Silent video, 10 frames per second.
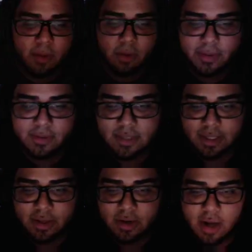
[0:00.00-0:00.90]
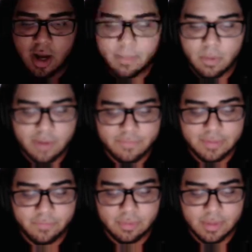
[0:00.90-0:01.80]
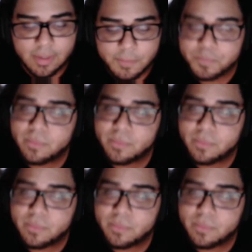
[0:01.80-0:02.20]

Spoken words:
moments that allow you to combo off differently.